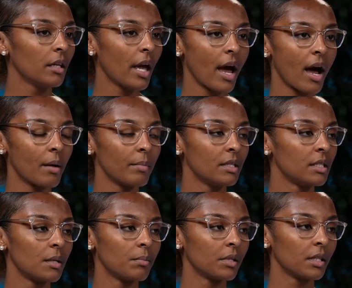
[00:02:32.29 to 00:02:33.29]
Yeah, I mean,
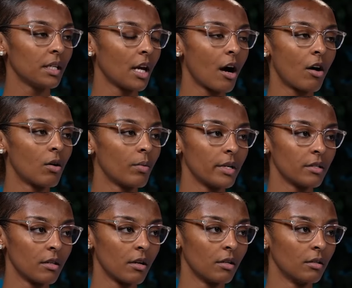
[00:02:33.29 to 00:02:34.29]
typically not always
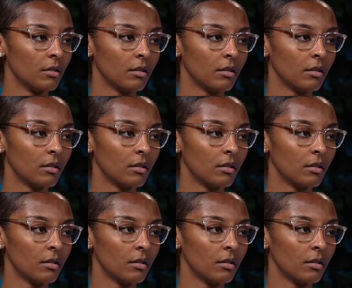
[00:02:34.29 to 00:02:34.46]
though.